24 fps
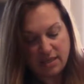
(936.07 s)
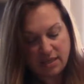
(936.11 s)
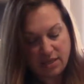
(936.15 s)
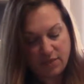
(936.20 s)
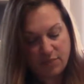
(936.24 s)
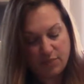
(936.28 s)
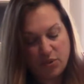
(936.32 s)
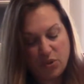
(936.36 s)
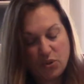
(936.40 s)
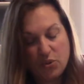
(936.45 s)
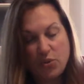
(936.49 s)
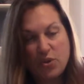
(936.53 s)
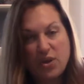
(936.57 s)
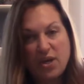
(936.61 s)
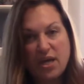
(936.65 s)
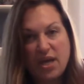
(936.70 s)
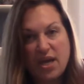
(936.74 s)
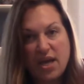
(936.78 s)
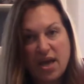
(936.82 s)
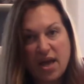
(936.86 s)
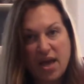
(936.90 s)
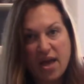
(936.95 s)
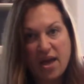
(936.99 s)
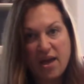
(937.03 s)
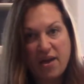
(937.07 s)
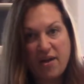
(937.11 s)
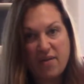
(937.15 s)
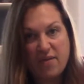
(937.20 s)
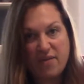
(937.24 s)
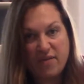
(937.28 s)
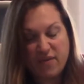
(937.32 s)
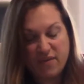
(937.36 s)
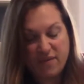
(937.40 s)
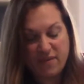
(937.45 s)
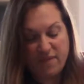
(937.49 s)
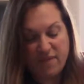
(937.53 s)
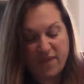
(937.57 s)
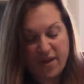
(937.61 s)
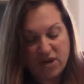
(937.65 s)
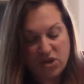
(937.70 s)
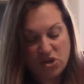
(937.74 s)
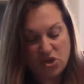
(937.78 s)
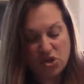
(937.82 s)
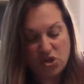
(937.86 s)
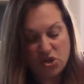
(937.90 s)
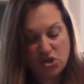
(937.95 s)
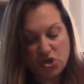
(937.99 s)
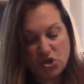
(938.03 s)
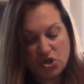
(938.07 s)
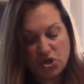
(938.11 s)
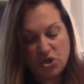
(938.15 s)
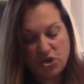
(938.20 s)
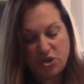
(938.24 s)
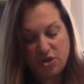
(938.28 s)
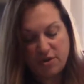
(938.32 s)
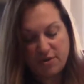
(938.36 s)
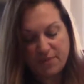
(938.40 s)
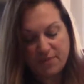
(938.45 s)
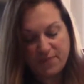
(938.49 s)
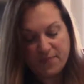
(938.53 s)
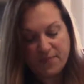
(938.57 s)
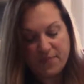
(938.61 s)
The beauty of confectioner sugar